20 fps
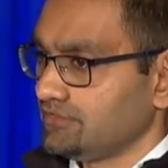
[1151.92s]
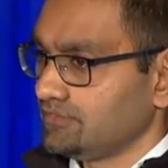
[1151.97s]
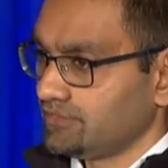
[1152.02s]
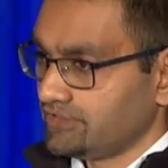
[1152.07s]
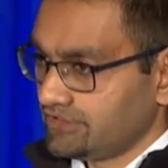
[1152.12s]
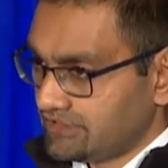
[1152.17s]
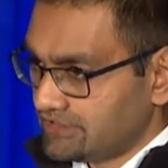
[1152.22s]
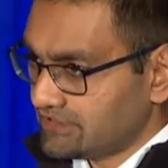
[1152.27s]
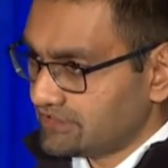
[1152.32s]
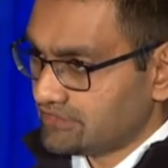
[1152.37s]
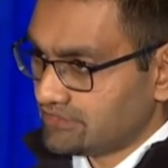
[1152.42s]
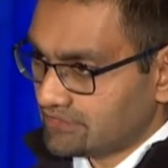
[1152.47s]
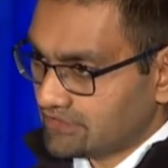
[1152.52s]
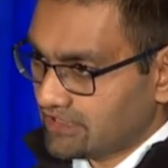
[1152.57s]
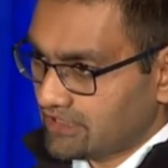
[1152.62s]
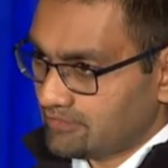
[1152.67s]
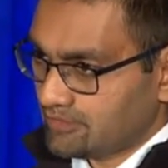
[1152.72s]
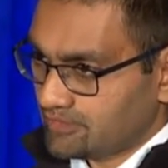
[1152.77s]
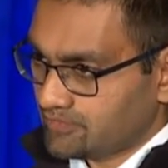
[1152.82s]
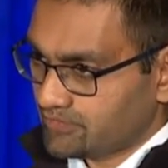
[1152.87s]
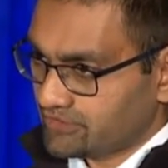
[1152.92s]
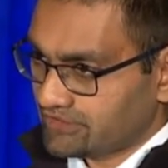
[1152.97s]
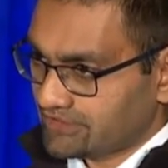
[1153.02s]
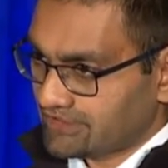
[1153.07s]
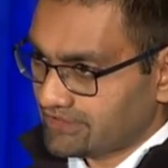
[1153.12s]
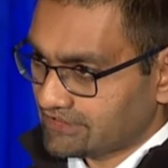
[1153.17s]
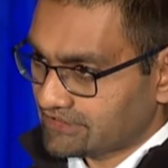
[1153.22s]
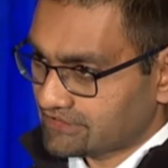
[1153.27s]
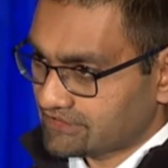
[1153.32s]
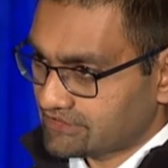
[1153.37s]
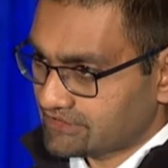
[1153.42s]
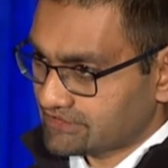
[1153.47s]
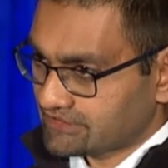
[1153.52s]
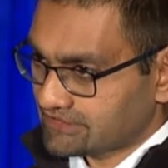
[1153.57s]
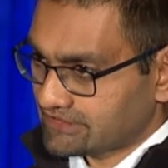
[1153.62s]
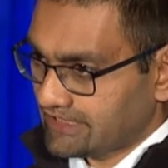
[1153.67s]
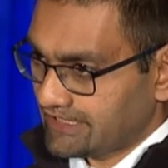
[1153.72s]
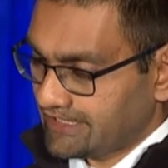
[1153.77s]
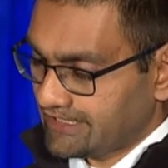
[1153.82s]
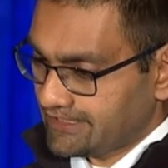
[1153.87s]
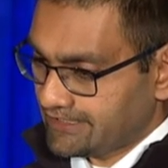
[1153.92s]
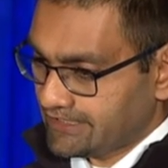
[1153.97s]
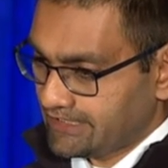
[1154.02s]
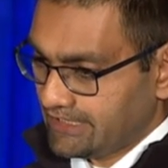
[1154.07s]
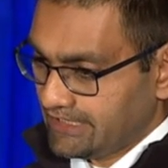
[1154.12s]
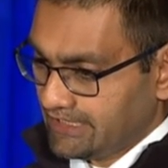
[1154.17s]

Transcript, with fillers: we did come up with clusters, and